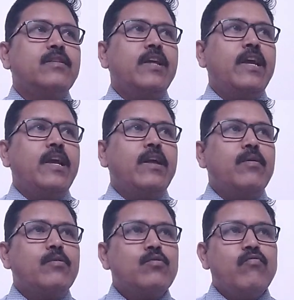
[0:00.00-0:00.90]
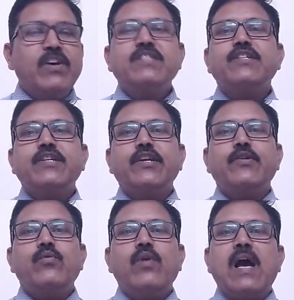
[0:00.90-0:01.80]
the
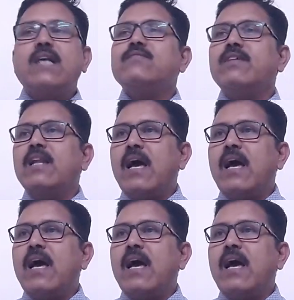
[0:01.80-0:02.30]
vegetative as well